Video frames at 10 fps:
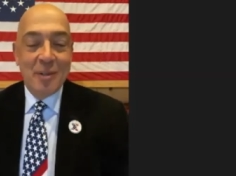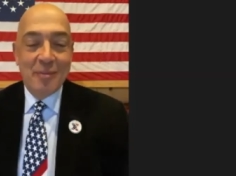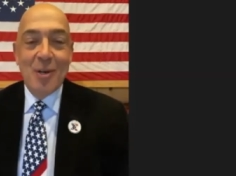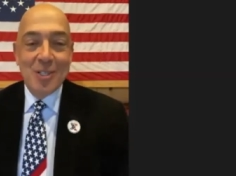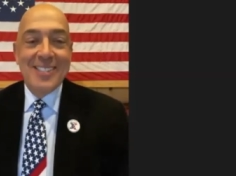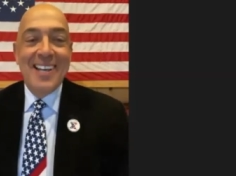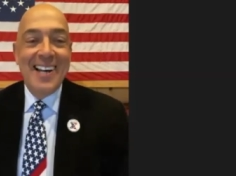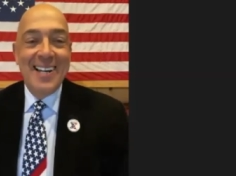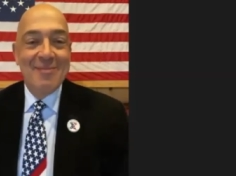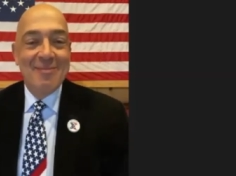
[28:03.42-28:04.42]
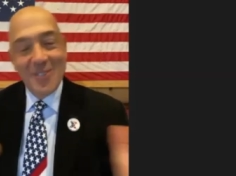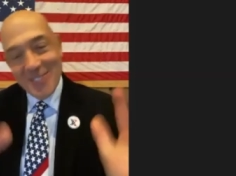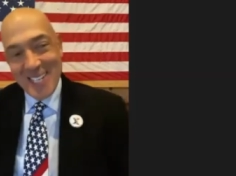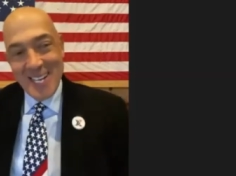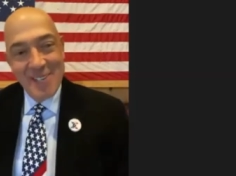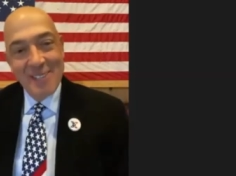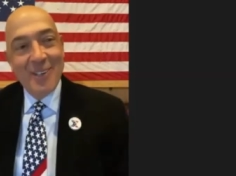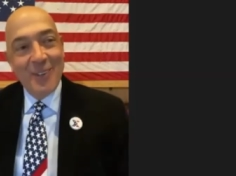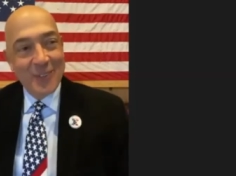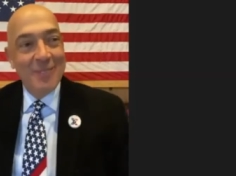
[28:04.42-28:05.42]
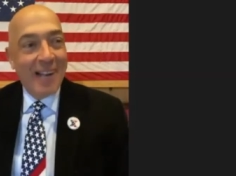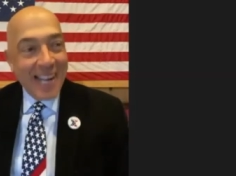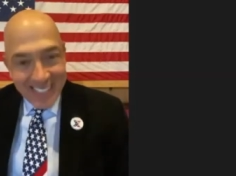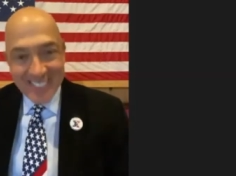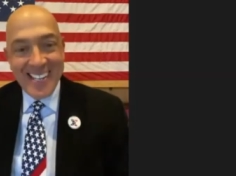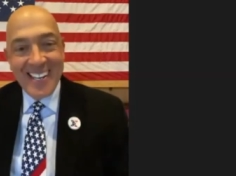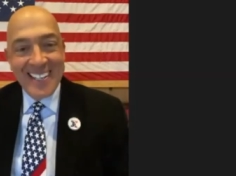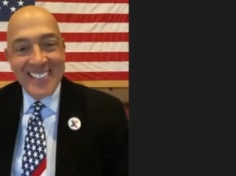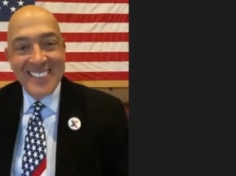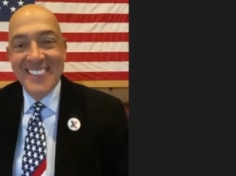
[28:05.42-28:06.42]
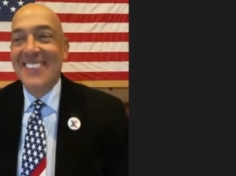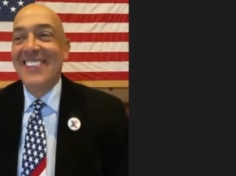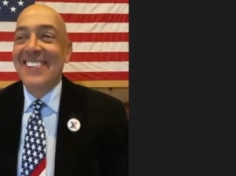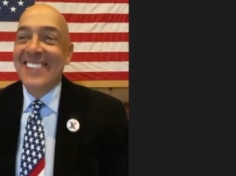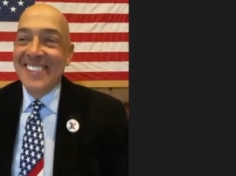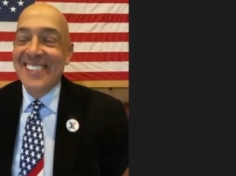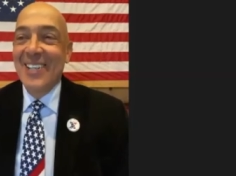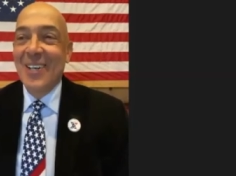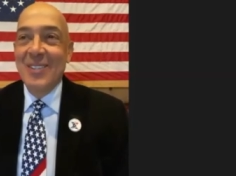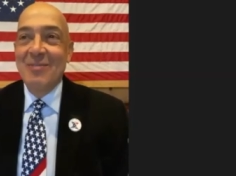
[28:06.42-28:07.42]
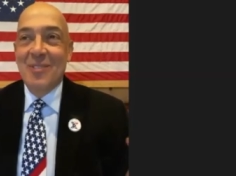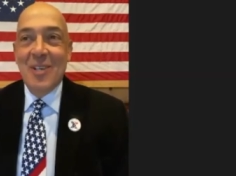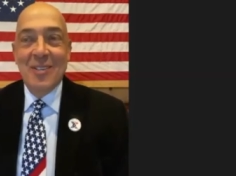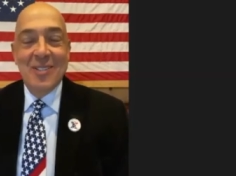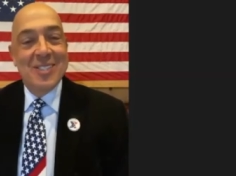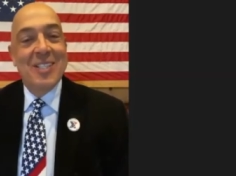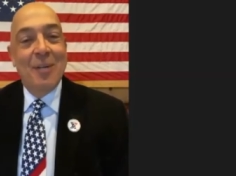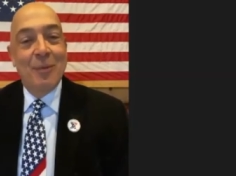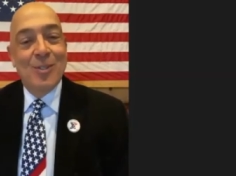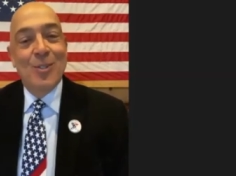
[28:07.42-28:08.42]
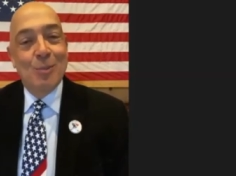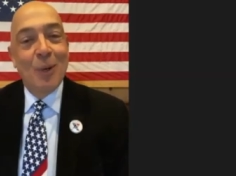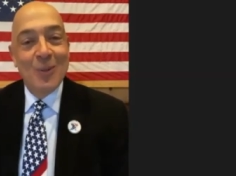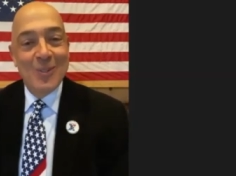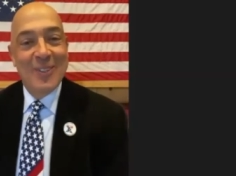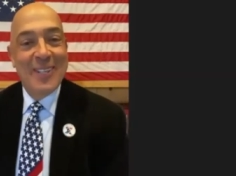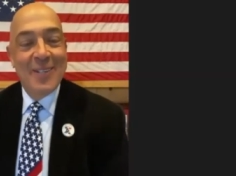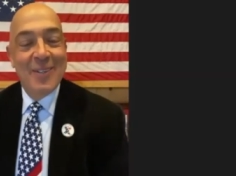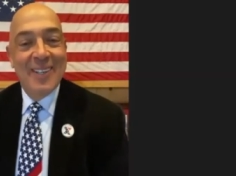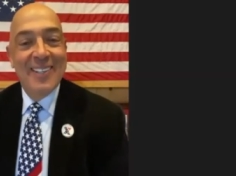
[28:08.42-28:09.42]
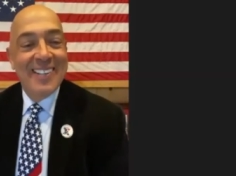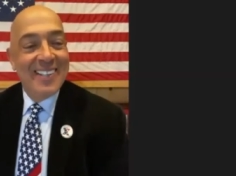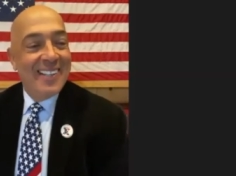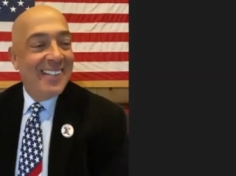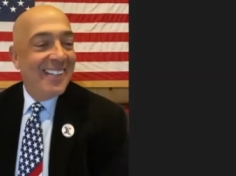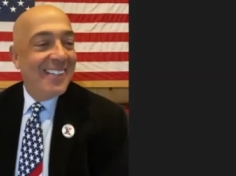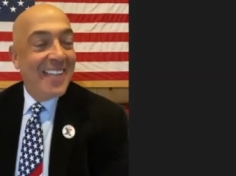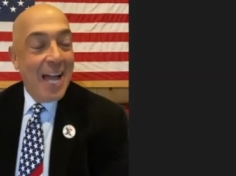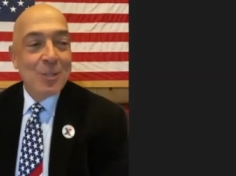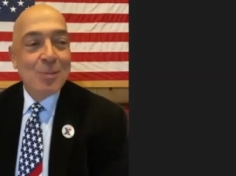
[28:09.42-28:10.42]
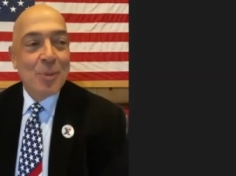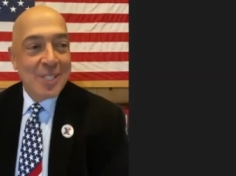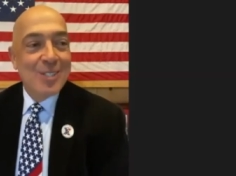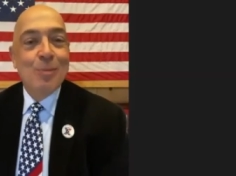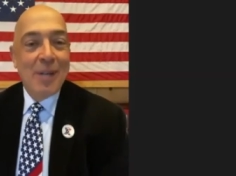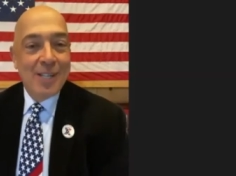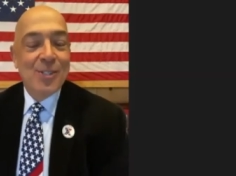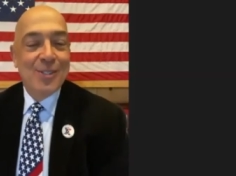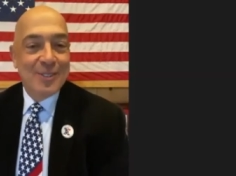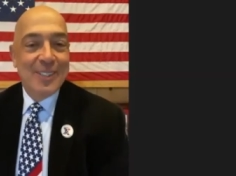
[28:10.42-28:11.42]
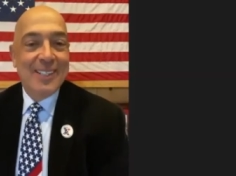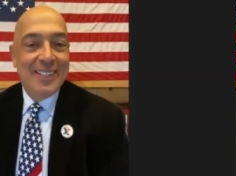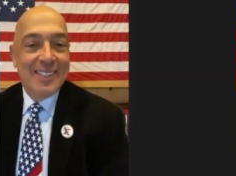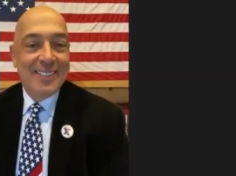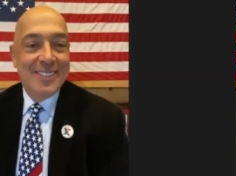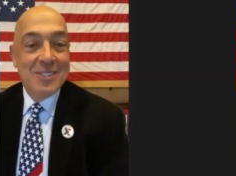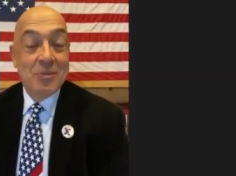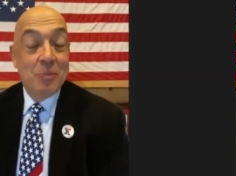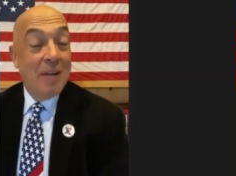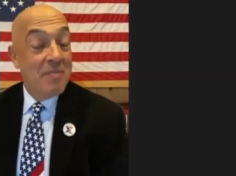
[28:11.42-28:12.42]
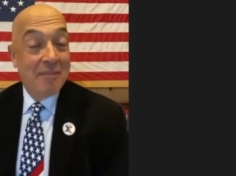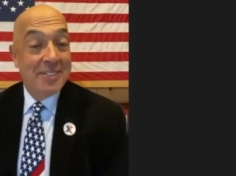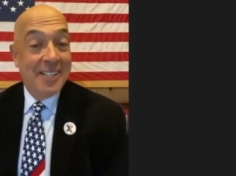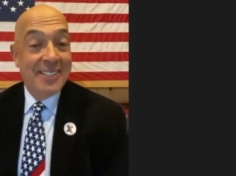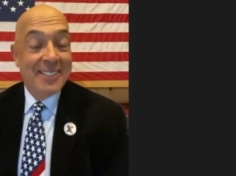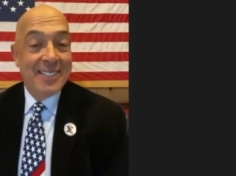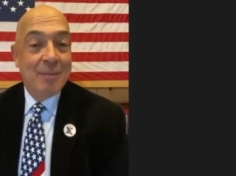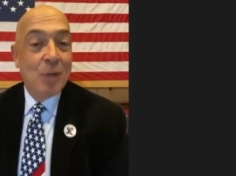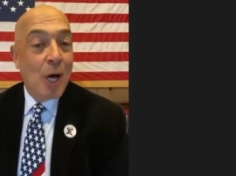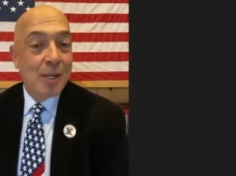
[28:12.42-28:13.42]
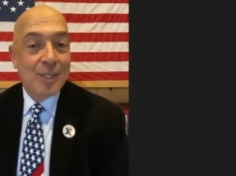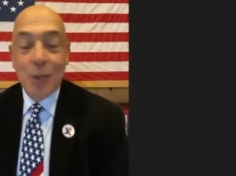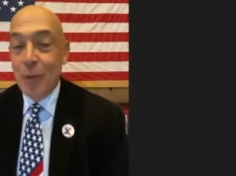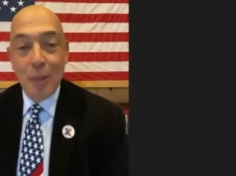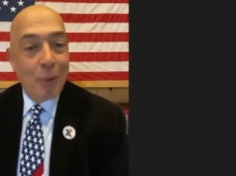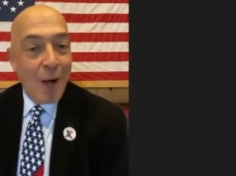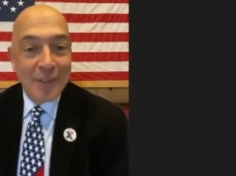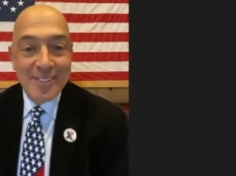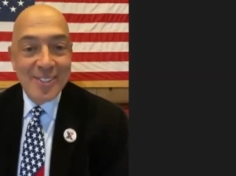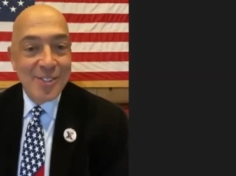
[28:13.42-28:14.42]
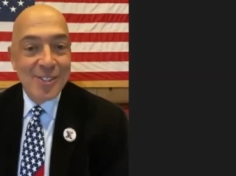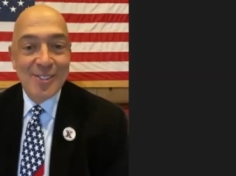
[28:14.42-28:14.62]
first time, first time ever holding my sign, you know, in front of the sandwich disposal area. That was pretty special because uh, I've never done it. I'm not a career politician.